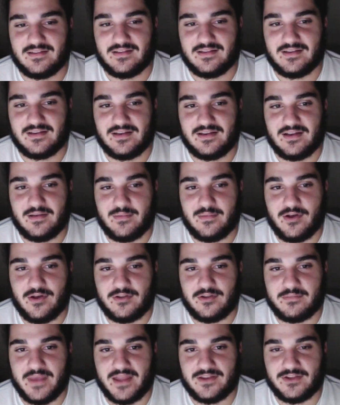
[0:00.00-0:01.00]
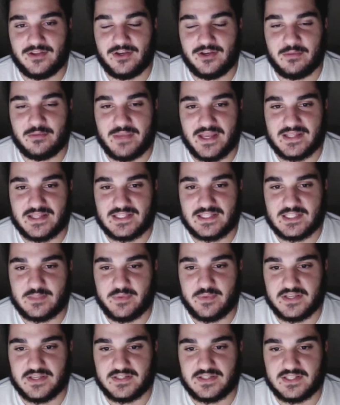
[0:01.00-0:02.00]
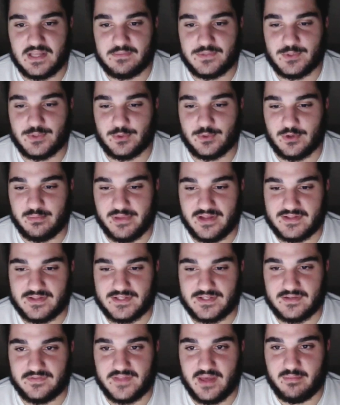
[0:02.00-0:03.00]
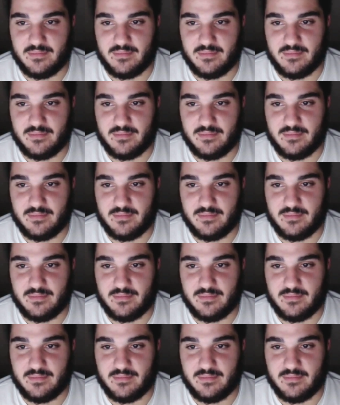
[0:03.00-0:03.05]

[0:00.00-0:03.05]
Come on, man. You got to be anticipating some sort of bounce off that